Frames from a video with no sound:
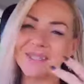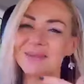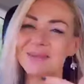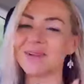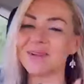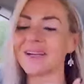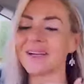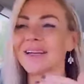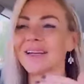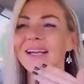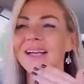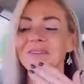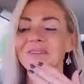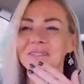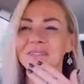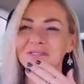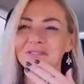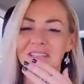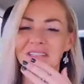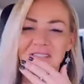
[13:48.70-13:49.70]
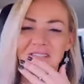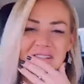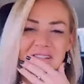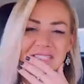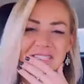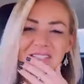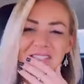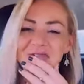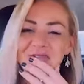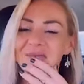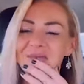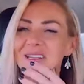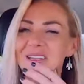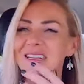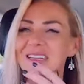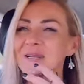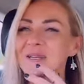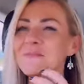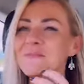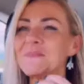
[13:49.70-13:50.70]
to do, and it brings so much
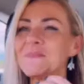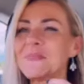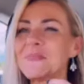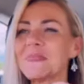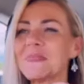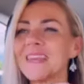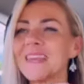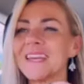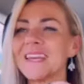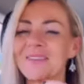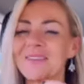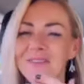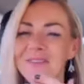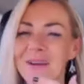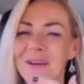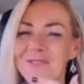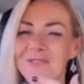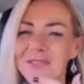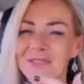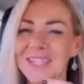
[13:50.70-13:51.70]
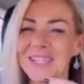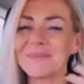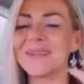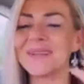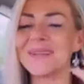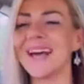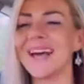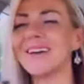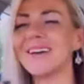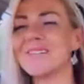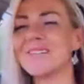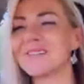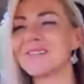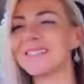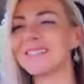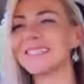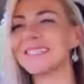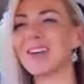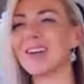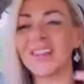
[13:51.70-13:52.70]
happiness. Um, this is
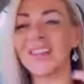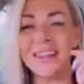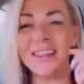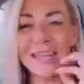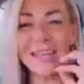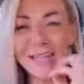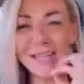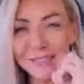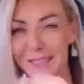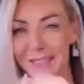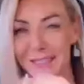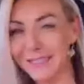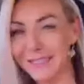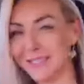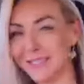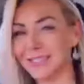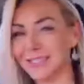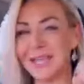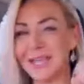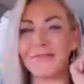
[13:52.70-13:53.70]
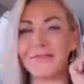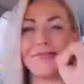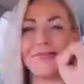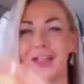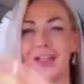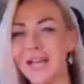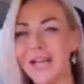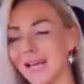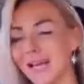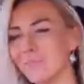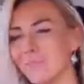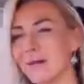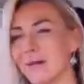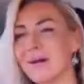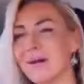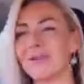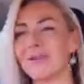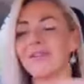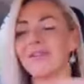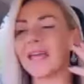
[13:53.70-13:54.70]
how I live. Like, does it look like I'm not driving
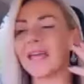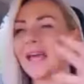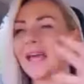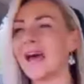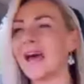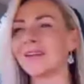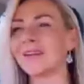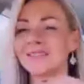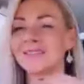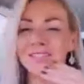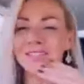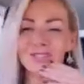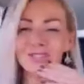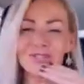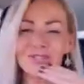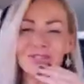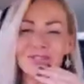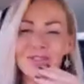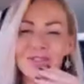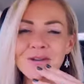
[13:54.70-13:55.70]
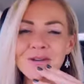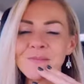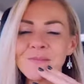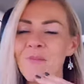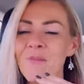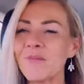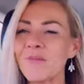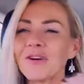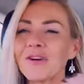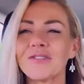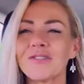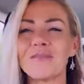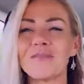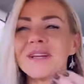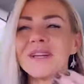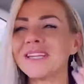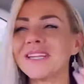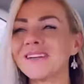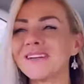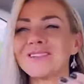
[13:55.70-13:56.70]
towards goals? You know, I love it.
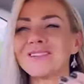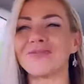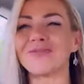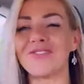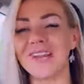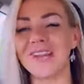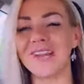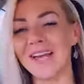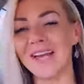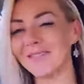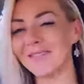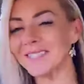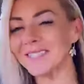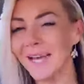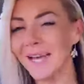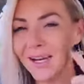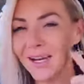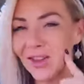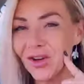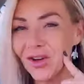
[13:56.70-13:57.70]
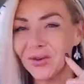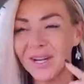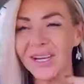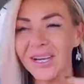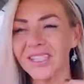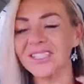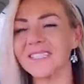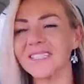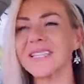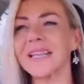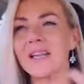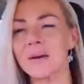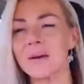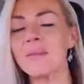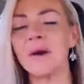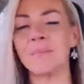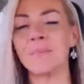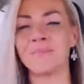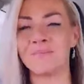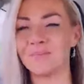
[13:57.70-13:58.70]
But it's like in an empowered energy where
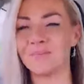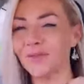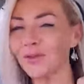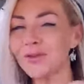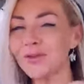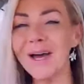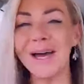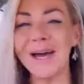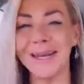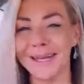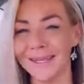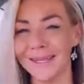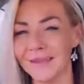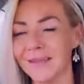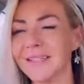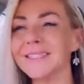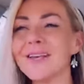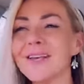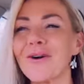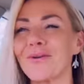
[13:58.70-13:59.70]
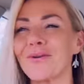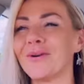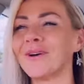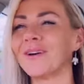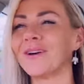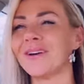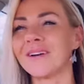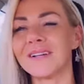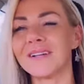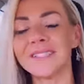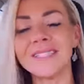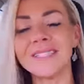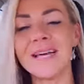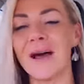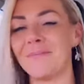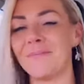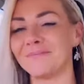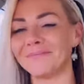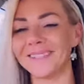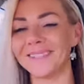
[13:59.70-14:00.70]
I'm like, you got it.
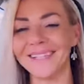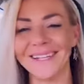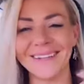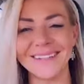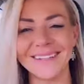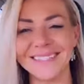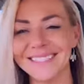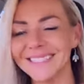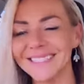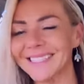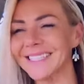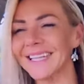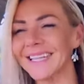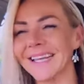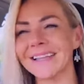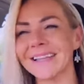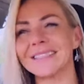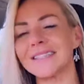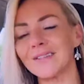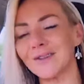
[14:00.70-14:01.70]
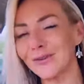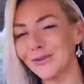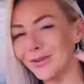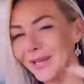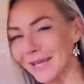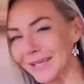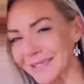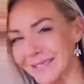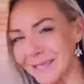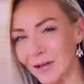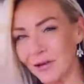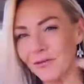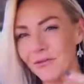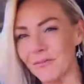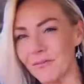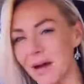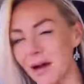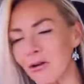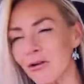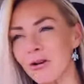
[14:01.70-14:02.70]
Um, one of my clients was out
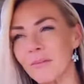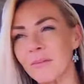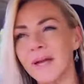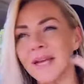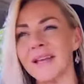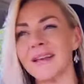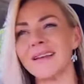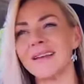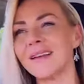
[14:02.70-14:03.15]
visiting me,